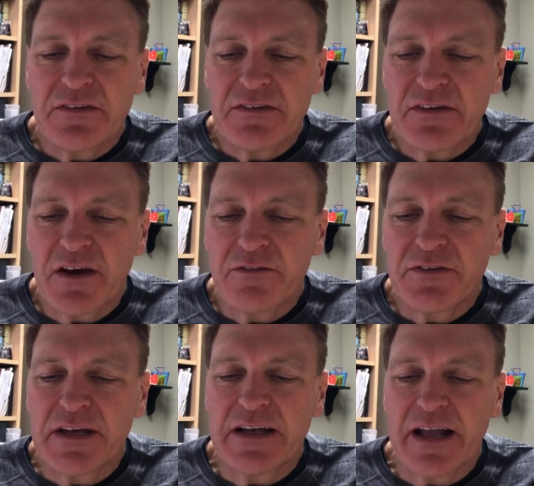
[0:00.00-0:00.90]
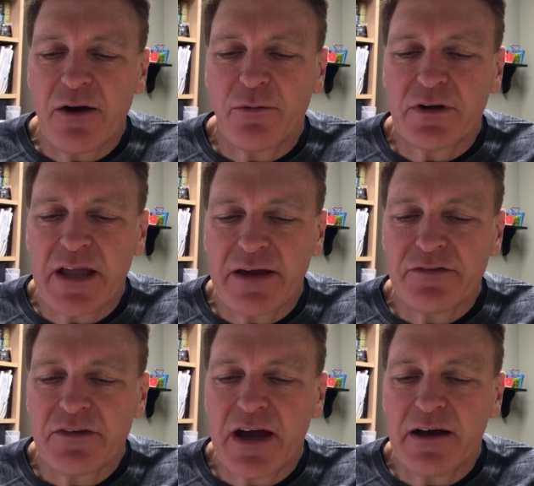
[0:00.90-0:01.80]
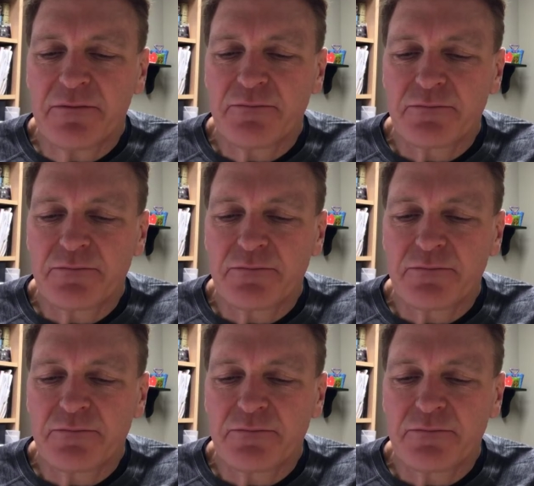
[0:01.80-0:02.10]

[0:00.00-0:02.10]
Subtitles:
itself in an outward lifestyle.